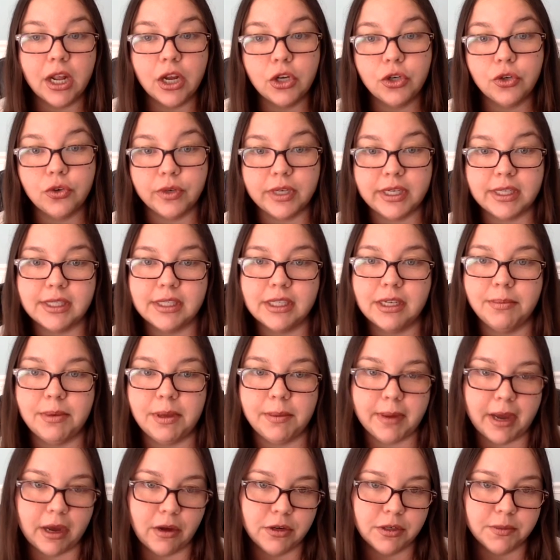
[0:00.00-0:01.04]
site agrees
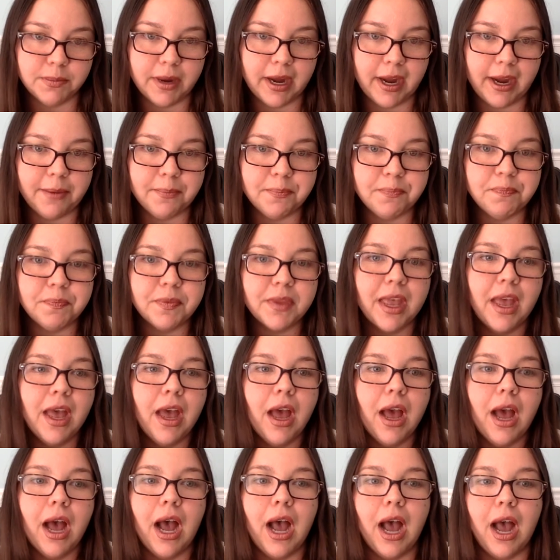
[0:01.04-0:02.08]
to be bound by
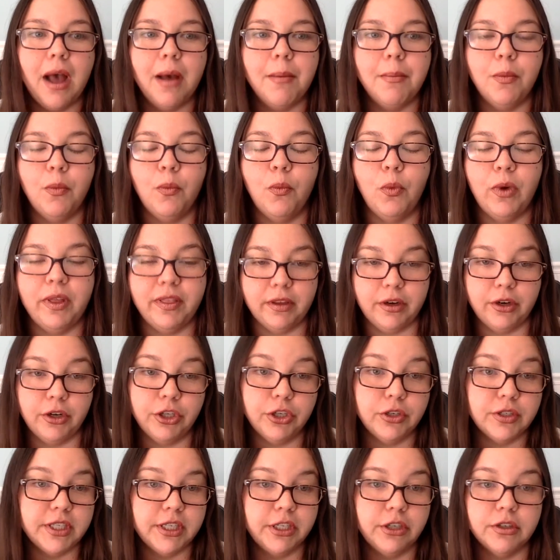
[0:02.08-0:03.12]
when
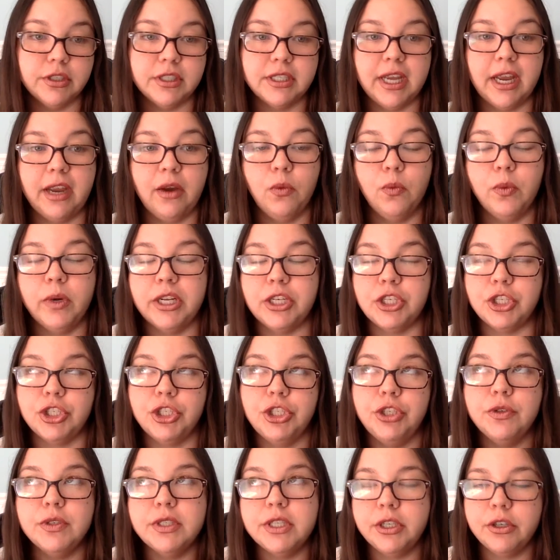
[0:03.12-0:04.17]
they're using your site, which
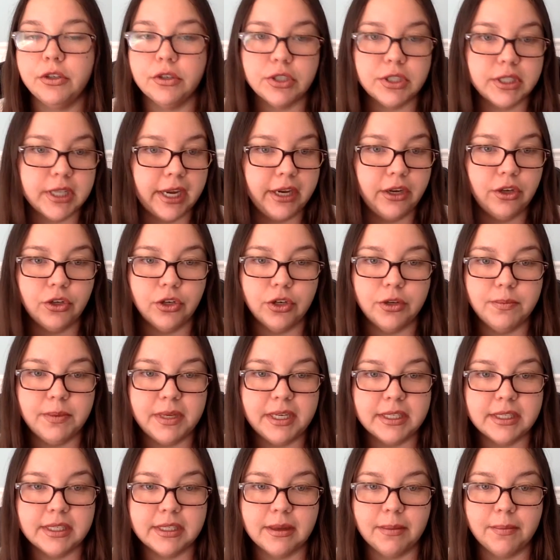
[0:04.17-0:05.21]
using your site
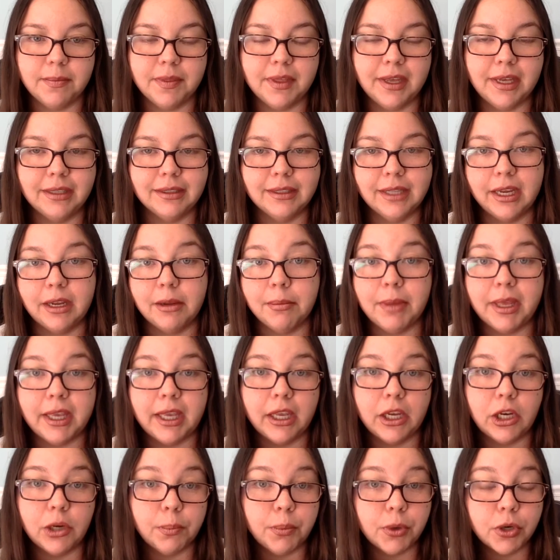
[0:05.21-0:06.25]
could mean something like
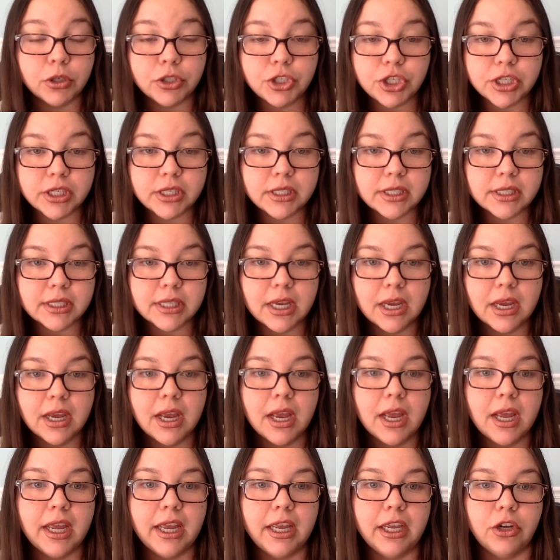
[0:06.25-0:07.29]
making a purchase.
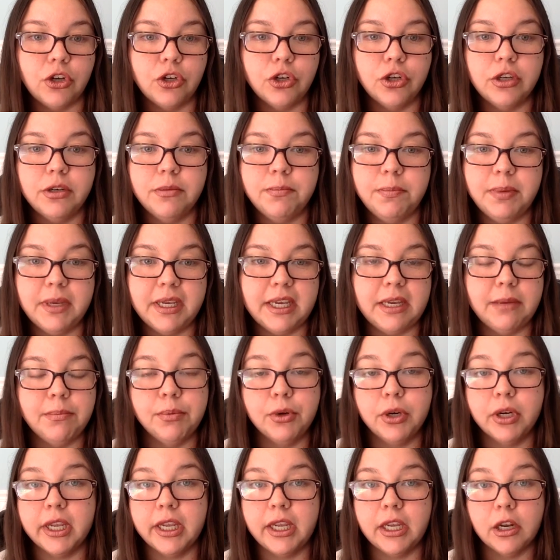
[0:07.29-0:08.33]
It could
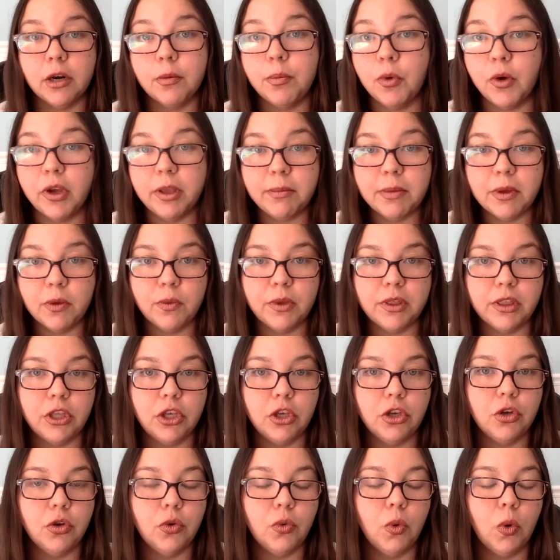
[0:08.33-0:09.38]
be booking an appointment
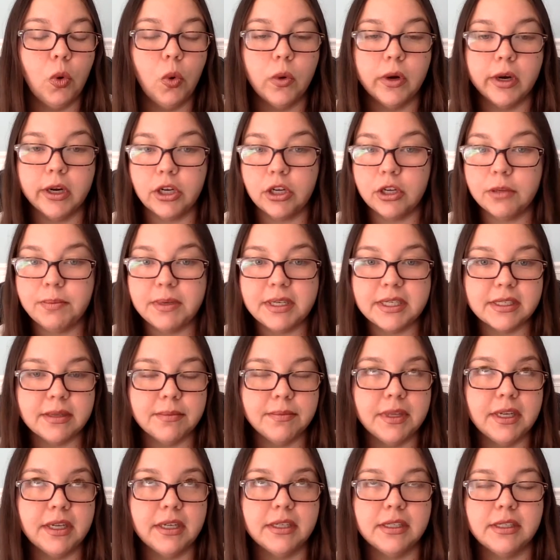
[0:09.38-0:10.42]
with you, or it could
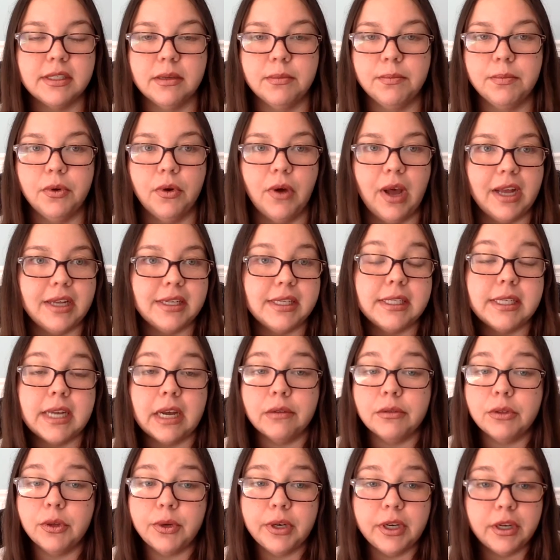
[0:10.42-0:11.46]
be something as simple as
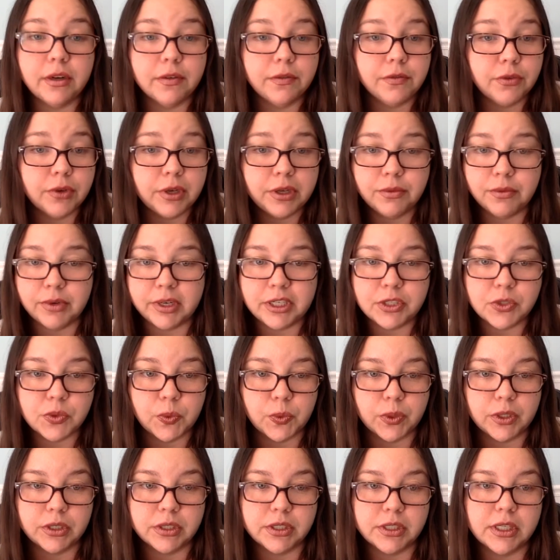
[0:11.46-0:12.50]
downloading a free
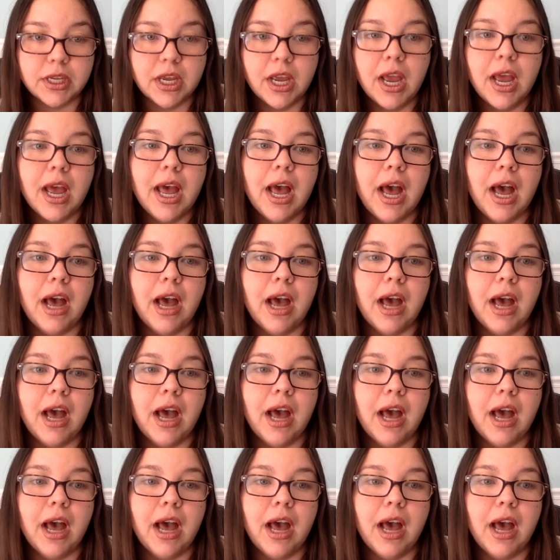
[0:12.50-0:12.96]
resource.